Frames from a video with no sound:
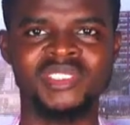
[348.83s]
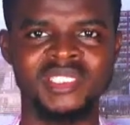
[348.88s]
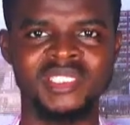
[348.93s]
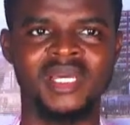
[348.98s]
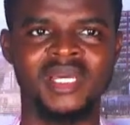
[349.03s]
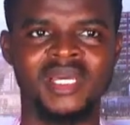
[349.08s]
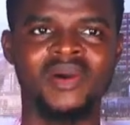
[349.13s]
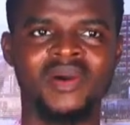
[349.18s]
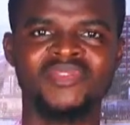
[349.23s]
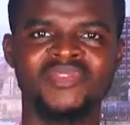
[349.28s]

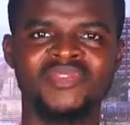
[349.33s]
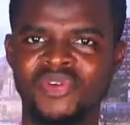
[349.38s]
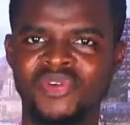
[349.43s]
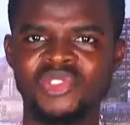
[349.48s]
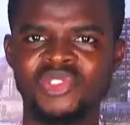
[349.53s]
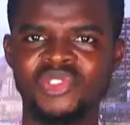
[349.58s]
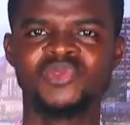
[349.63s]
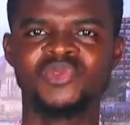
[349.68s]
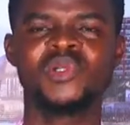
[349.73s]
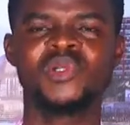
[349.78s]
Of course, we
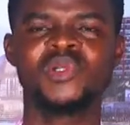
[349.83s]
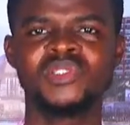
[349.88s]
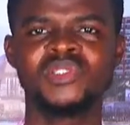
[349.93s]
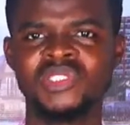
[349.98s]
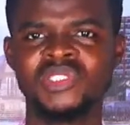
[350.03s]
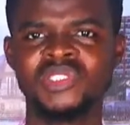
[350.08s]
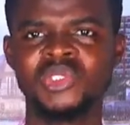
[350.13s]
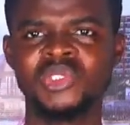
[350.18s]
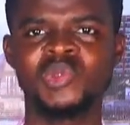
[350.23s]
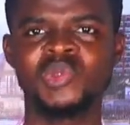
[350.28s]
all knew
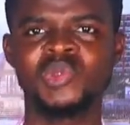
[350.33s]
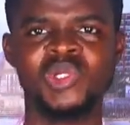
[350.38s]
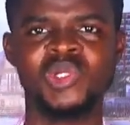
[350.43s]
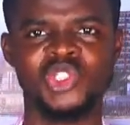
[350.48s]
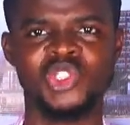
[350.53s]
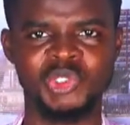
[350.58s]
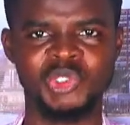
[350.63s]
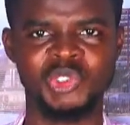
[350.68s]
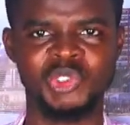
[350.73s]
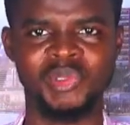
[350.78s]
what Hush
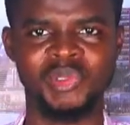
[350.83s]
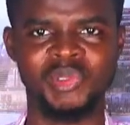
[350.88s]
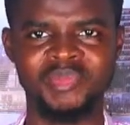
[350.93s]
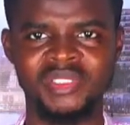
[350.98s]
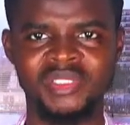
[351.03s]
Puppy